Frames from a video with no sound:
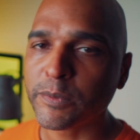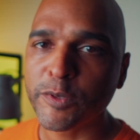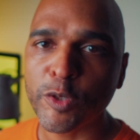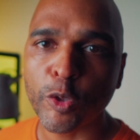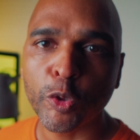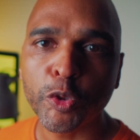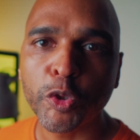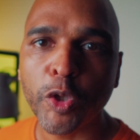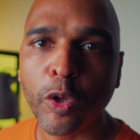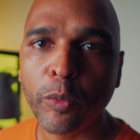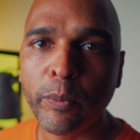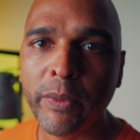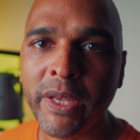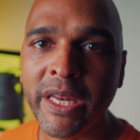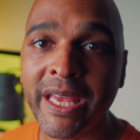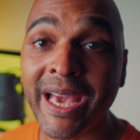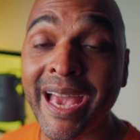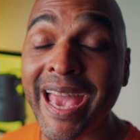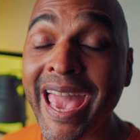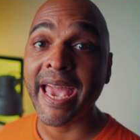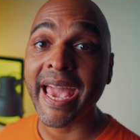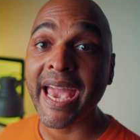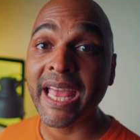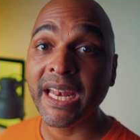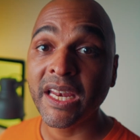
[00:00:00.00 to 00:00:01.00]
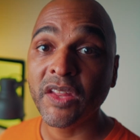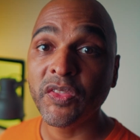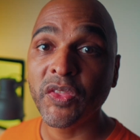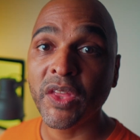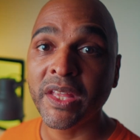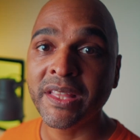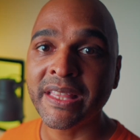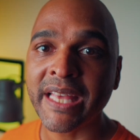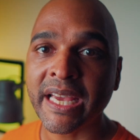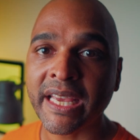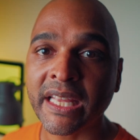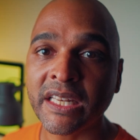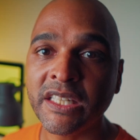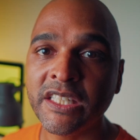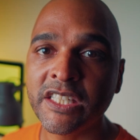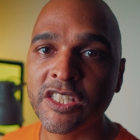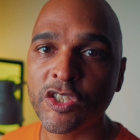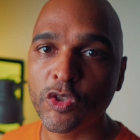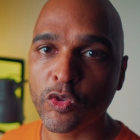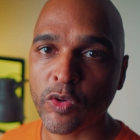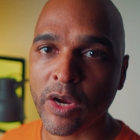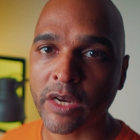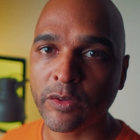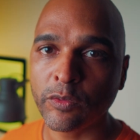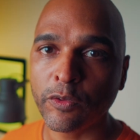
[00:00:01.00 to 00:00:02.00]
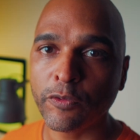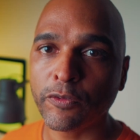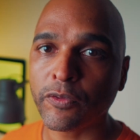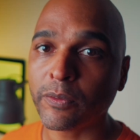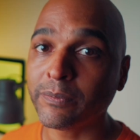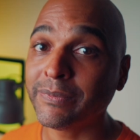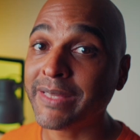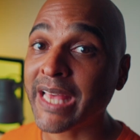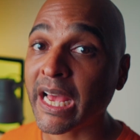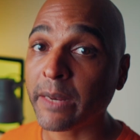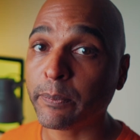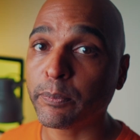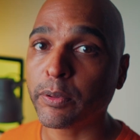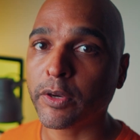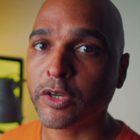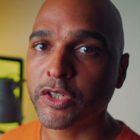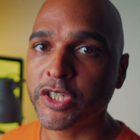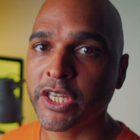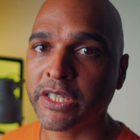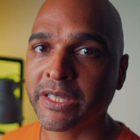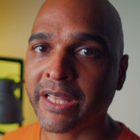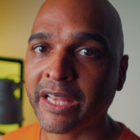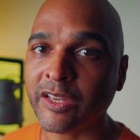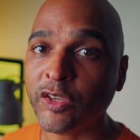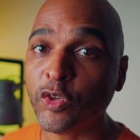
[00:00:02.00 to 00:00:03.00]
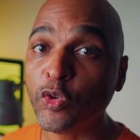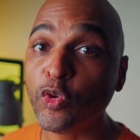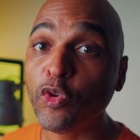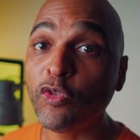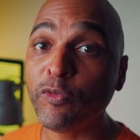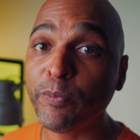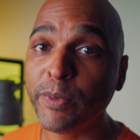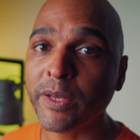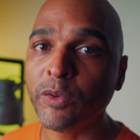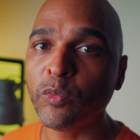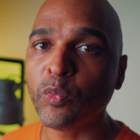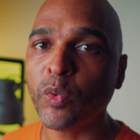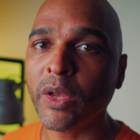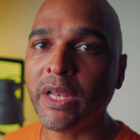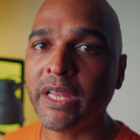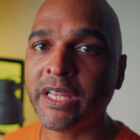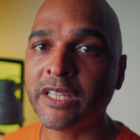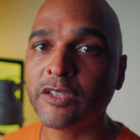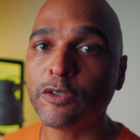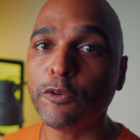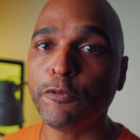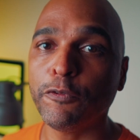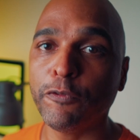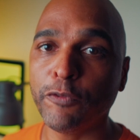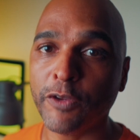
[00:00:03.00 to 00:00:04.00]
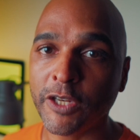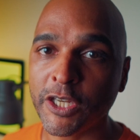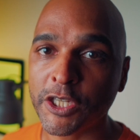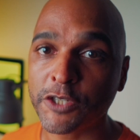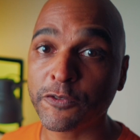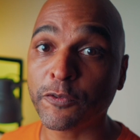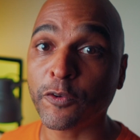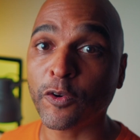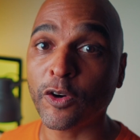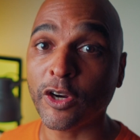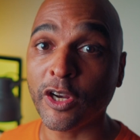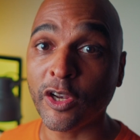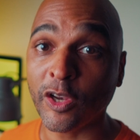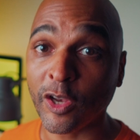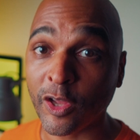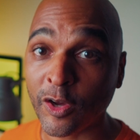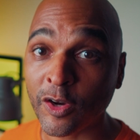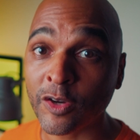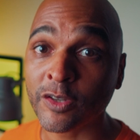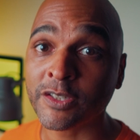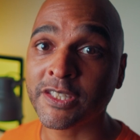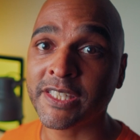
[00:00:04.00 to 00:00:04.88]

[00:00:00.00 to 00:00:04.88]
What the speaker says: social media, anything that can distract you from that project that you've been willing to finish for a long